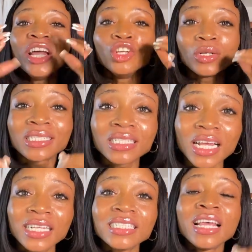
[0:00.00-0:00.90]
your
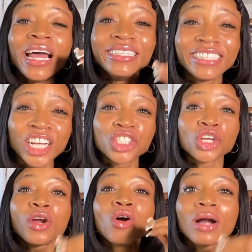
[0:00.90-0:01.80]
skin's
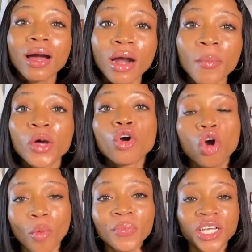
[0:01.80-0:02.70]
natural caramel
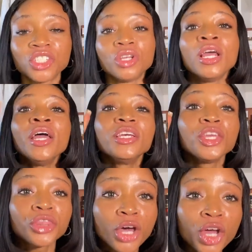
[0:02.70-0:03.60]
complexion.
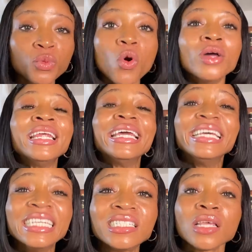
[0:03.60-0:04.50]
The third one
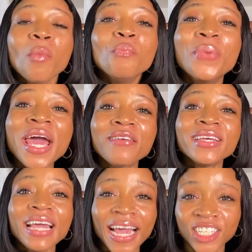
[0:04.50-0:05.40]
is
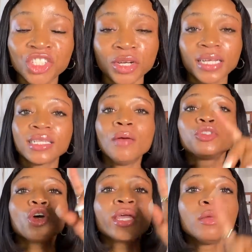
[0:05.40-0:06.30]
berry extract. I'm
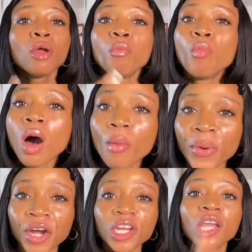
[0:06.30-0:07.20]
talking
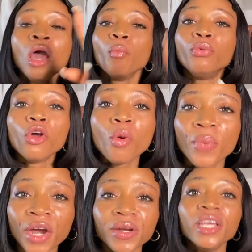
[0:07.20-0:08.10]
mulberry,
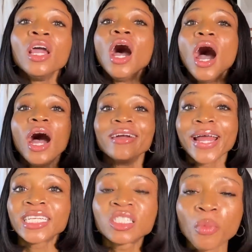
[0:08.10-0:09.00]
blueberry, uh,
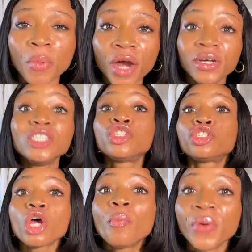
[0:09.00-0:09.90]
raspberry,
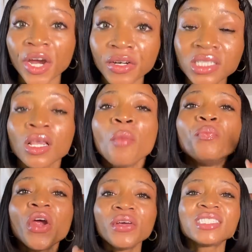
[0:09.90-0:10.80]
strawberries.
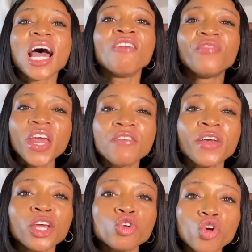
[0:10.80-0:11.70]
Berries are very,
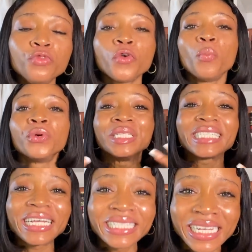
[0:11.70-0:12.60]
very good for
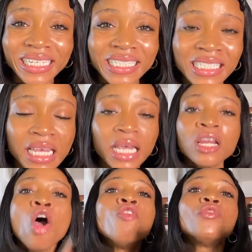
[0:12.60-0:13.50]
protecting the skin,
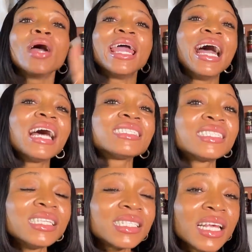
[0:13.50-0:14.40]
for
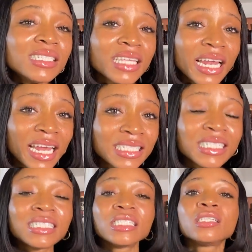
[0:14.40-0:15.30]
enhancing skin's
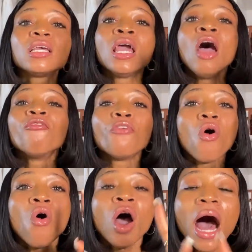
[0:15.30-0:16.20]
elasticity,
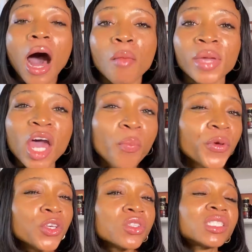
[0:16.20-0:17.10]
for um,
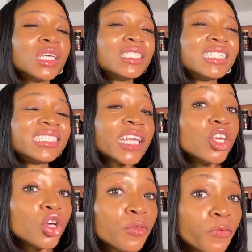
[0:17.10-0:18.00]
helping your skin to
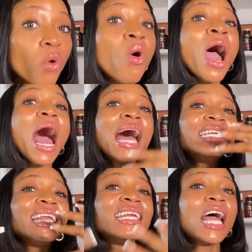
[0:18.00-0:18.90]
stay youthful.
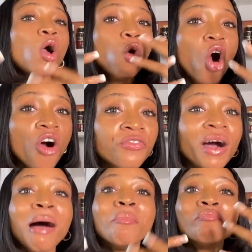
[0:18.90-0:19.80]
And they now
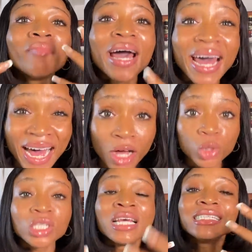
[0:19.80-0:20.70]
offer
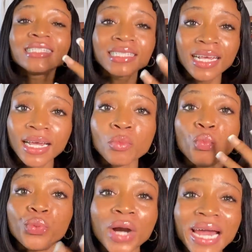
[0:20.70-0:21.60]
mild skin
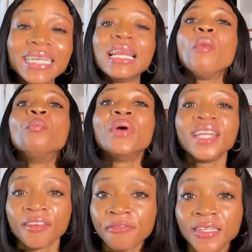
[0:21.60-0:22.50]
brightening
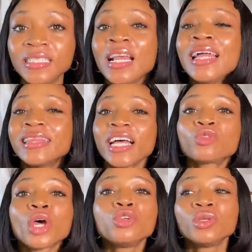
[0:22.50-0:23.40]
benefits.
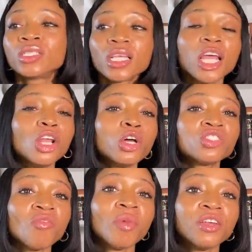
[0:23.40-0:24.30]
That's why you see a
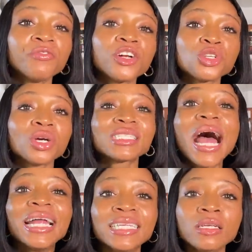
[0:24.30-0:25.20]
lot of manufacturers
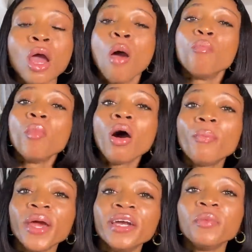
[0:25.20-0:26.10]
adding more
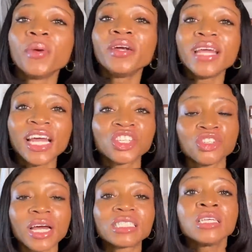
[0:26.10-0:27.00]
berry, berry
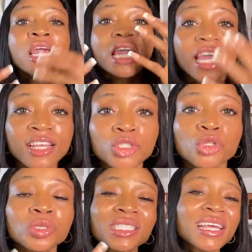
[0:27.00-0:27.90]
extract
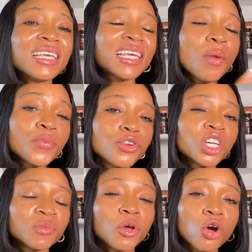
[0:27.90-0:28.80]
into skincare
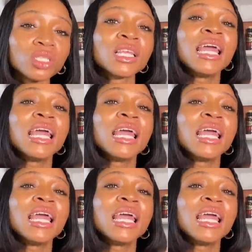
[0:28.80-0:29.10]
products because